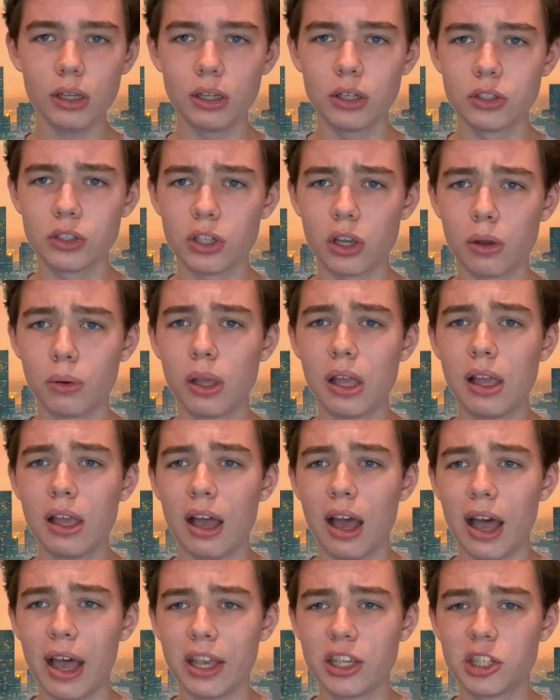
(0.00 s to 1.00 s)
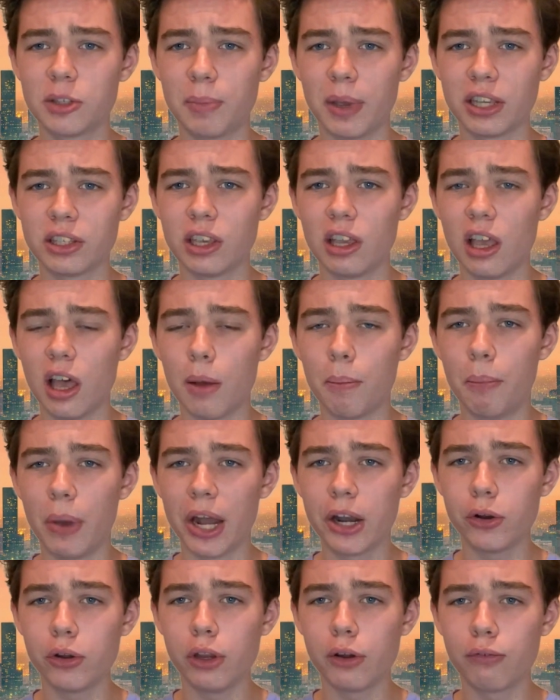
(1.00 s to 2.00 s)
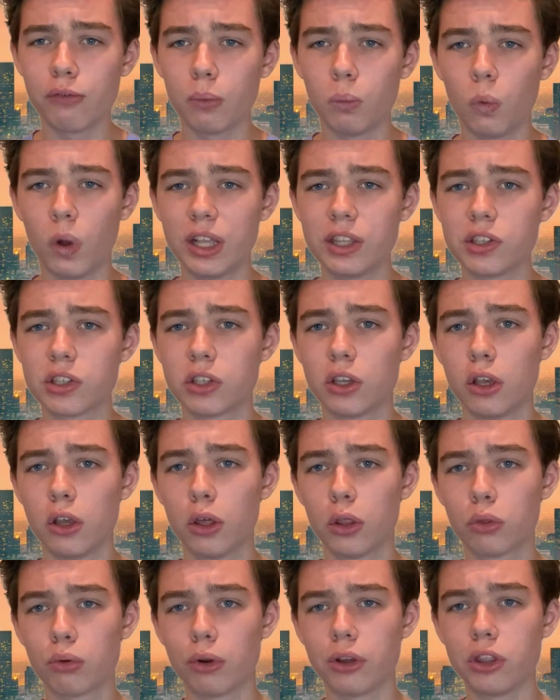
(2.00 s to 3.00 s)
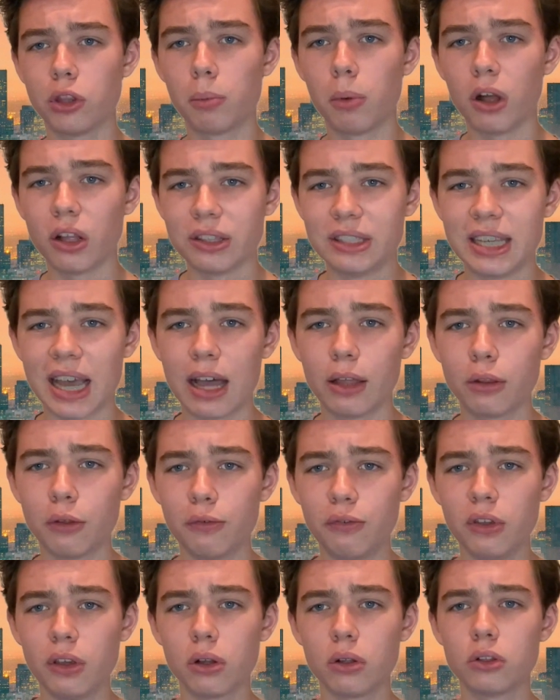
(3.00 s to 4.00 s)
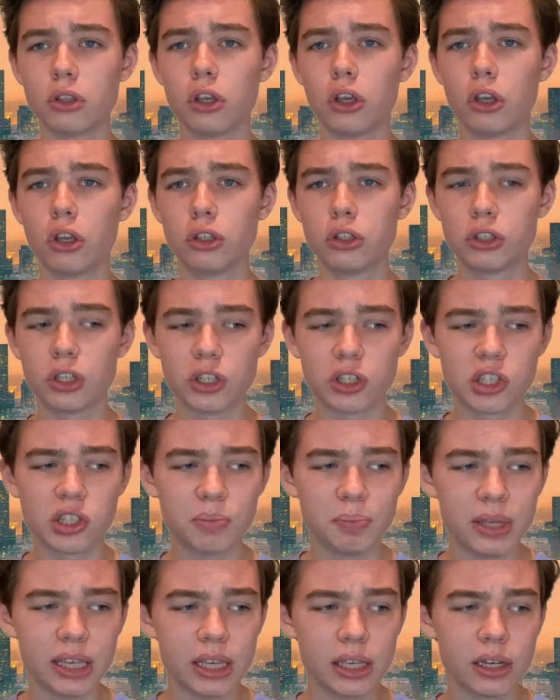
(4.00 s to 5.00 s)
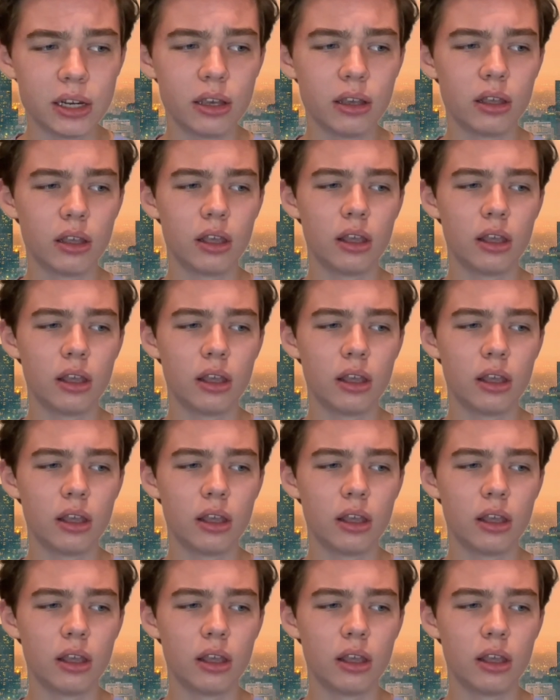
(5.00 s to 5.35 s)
So I expect a better year from Wentz, throwing the ball down the field to speed.